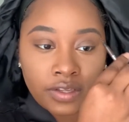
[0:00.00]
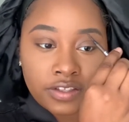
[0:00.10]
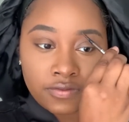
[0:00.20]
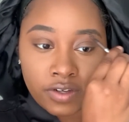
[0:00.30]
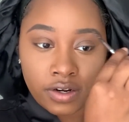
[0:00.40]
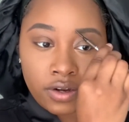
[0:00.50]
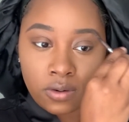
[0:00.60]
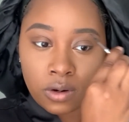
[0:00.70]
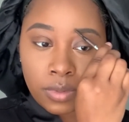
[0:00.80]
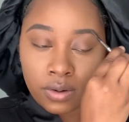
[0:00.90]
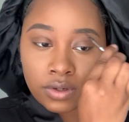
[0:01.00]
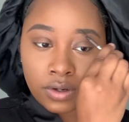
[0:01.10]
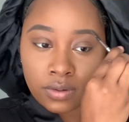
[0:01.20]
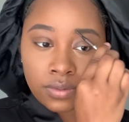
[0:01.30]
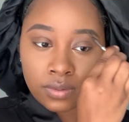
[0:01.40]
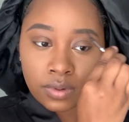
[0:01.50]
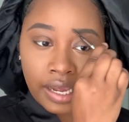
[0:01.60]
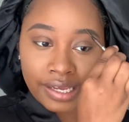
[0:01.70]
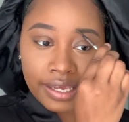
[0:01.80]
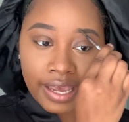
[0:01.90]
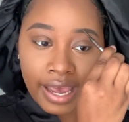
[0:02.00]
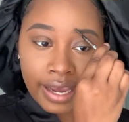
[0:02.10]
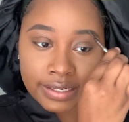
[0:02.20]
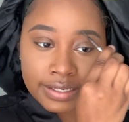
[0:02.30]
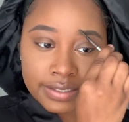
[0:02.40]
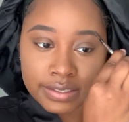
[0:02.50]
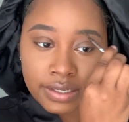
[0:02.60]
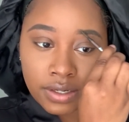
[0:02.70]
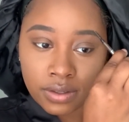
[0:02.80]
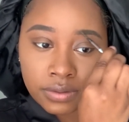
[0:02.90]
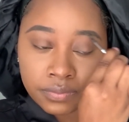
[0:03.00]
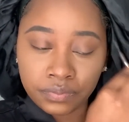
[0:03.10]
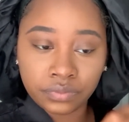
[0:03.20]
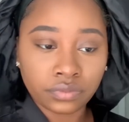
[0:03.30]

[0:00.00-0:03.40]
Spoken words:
It's very hormonal. I get acne still.